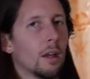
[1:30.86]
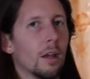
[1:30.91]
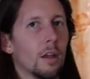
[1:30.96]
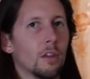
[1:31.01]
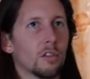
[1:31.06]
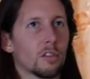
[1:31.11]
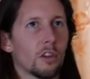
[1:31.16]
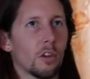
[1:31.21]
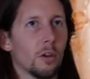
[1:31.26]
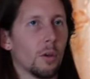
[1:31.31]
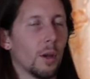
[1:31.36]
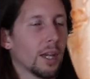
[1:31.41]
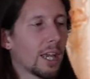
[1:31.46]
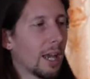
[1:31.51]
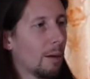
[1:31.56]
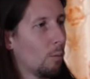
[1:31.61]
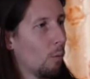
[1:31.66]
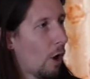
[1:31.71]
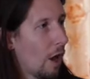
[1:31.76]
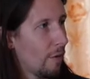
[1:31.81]
So
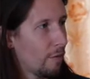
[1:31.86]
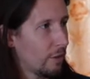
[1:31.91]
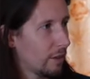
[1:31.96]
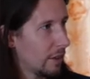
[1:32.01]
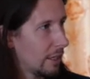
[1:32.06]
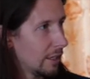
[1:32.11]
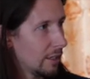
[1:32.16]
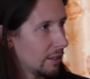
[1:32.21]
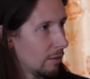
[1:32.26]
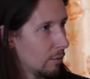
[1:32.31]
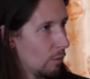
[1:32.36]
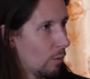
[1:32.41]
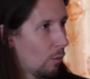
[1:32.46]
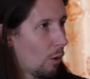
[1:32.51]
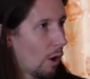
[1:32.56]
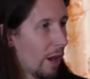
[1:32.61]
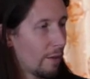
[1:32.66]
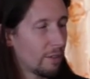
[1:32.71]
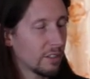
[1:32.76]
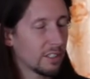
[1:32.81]
again,
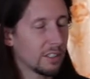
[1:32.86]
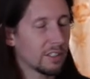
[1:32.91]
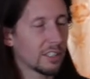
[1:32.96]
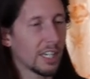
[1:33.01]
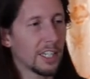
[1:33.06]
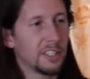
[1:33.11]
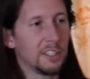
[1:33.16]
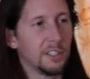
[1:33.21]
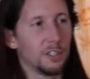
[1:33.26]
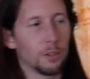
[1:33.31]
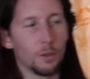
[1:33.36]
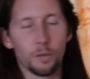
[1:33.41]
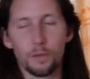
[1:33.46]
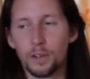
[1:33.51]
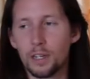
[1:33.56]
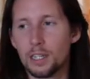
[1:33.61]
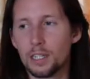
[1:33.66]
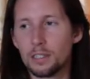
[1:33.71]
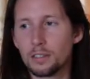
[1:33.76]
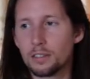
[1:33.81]
whatever sensations you're
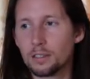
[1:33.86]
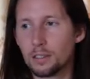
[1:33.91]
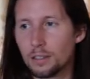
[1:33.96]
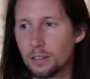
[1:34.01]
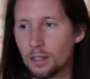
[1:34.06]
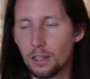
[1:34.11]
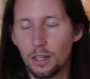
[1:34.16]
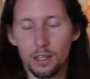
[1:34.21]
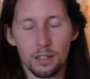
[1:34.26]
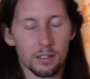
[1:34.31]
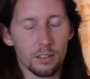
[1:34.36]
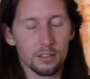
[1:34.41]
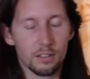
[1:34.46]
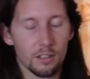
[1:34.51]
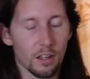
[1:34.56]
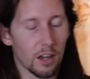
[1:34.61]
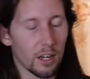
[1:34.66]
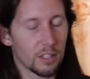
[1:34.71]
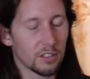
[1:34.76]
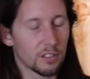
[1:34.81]
feeling,
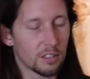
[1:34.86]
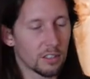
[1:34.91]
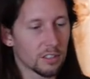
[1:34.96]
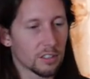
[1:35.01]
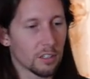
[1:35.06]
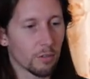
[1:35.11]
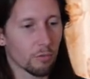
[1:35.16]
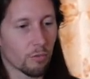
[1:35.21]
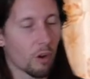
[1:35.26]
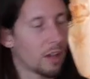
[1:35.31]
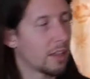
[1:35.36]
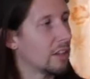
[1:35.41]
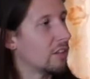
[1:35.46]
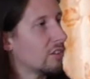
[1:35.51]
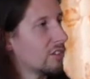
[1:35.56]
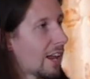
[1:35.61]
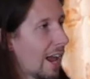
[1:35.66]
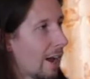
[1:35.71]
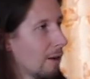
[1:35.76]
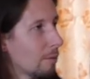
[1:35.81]
guys, just write this
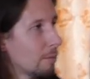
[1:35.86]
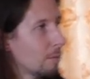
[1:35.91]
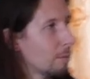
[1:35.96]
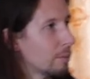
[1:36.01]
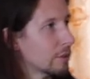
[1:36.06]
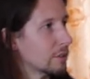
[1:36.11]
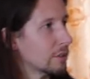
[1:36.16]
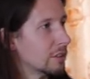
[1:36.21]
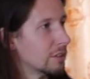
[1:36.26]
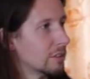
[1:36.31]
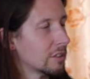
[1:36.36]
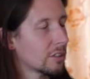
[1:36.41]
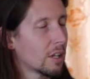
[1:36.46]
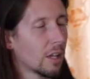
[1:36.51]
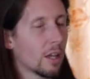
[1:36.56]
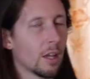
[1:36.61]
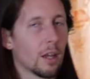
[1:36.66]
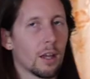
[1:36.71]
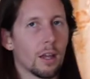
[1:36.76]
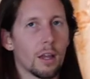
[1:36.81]
down, because
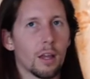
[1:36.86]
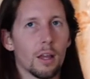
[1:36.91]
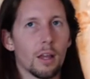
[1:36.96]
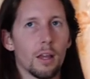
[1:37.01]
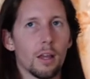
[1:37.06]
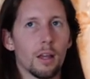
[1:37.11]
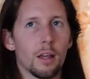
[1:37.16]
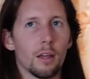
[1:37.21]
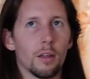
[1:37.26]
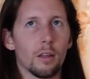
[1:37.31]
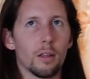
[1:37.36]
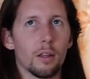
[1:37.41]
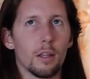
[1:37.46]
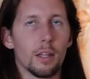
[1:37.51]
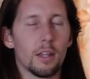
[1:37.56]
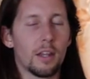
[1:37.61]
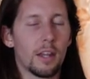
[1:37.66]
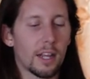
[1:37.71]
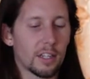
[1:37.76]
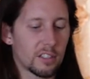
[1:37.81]

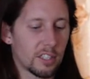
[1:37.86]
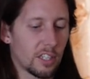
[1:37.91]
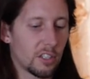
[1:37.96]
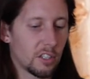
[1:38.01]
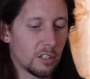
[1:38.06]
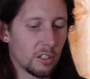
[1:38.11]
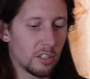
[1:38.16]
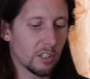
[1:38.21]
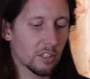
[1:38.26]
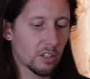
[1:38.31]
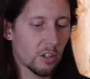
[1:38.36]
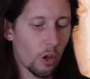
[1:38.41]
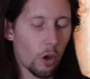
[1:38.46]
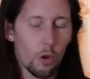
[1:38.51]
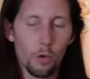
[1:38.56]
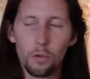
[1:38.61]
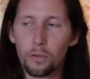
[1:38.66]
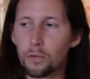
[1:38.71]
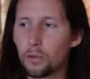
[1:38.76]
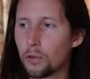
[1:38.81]
in the next session, just
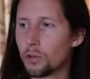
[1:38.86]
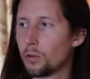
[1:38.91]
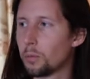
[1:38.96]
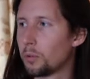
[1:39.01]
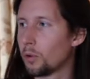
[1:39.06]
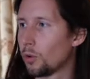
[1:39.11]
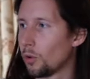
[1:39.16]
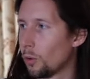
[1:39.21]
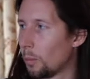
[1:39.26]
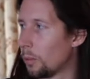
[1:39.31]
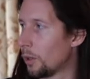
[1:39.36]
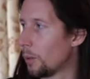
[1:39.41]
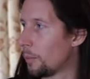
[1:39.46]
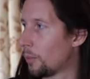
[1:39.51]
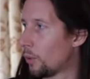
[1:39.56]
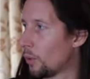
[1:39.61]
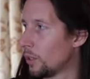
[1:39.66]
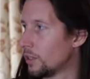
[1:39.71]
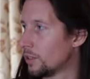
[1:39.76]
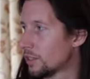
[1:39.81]
go through your bullet
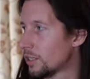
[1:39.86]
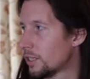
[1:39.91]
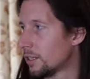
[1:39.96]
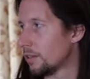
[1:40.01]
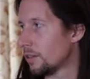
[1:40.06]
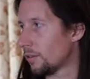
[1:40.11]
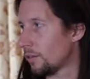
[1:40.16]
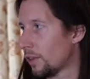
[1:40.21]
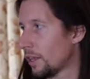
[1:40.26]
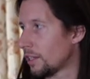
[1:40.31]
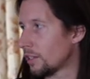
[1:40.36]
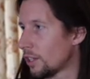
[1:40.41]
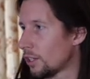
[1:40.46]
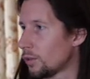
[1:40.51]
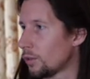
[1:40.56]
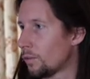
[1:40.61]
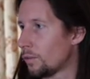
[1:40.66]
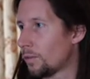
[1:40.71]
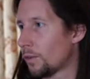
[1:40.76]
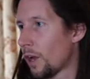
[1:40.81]
points and things that
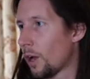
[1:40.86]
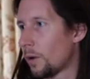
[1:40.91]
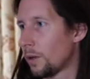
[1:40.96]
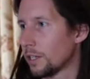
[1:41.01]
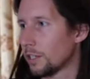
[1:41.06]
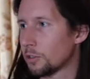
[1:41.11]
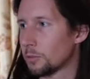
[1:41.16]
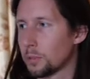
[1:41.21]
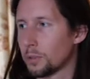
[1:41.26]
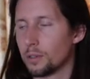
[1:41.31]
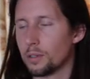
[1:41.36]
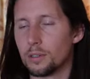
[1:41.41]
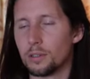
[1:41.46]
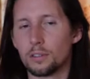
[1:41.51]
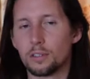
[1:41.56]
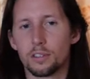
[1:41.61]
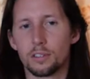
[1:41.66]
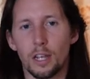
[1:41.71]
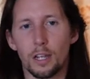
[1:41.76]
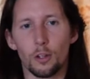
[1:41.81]
you felt and
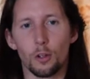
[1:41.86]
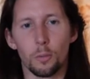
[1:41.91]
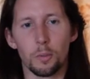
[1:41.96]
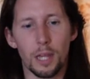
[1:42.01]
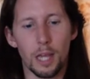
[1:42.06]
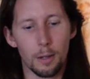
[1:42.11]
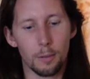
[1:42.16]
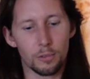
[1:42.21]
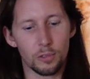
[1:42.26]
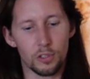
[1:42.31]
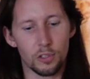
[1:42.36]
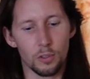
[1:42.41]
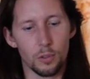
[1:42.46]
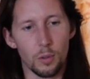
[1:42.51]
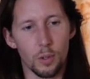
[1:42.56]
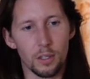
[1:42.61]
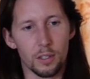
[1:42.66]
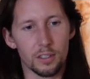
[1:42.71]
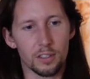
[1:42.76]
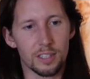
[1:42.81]
experienced, and you'll be able
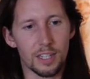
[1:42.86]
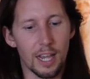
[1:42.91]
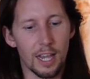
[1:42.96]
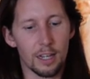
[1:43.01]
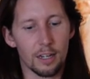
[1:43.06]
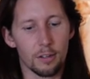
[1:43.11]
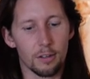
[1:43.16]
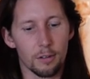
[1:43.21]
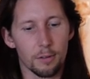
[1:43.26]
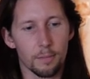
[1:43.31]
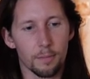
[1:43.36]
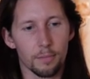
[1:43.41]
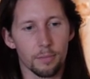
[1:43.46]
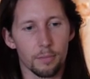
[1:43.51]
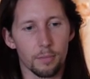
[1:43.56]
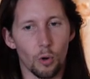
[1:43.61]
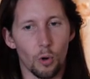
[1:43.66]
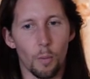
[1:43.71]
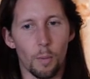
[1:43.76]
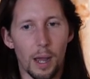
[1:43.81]
to understand
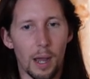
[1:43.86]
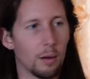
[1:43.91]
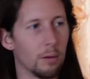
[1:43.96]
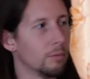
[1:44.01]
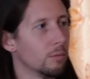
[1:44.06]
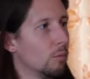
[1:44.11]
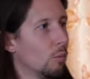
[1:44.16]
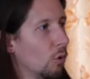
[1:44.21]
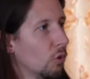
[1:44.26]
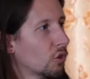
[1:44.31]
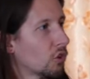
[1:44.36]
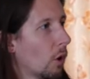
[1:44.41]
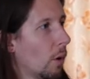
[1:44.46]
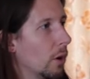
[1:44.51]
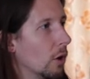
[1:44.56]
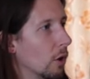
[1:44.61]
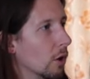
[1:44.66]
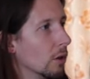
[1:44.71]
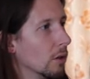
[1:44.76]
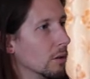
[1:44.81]
more about what's
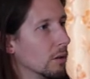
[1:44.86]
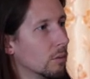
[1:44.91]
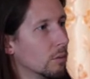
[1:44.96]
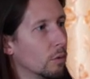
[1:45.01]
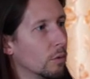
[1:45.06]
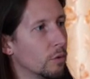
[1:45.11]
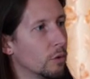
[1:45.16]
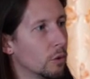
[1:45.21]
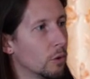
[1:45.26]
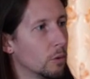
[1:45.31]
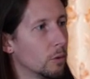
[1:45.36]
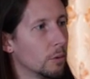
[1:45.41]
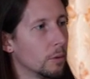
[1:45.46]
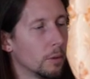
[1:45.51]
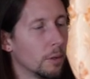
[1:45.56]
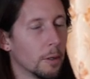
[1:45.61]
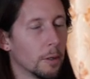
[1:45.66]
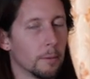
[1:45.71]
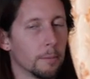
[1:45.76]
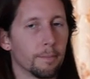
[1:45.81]
going on with you,
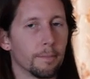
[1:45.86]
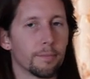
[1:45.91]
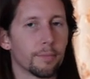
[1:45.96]
you know.